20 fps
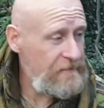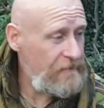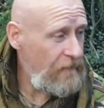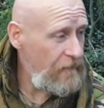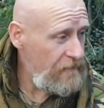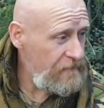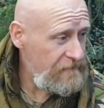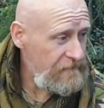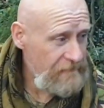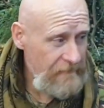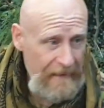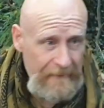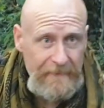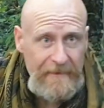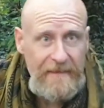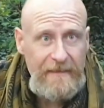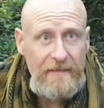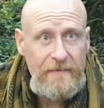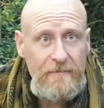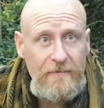of old ceramic
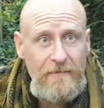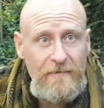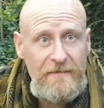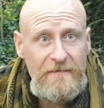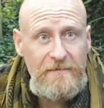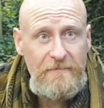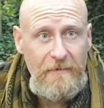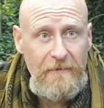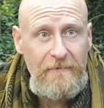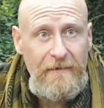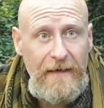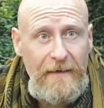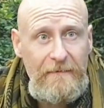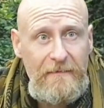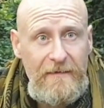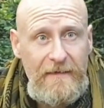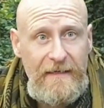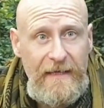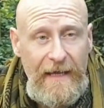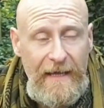in the woods, we were able
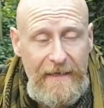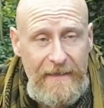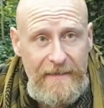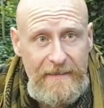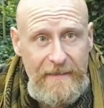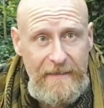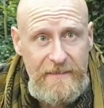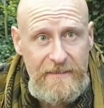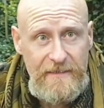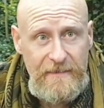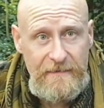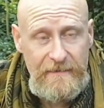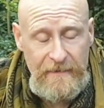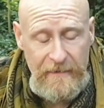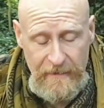to gain ignition.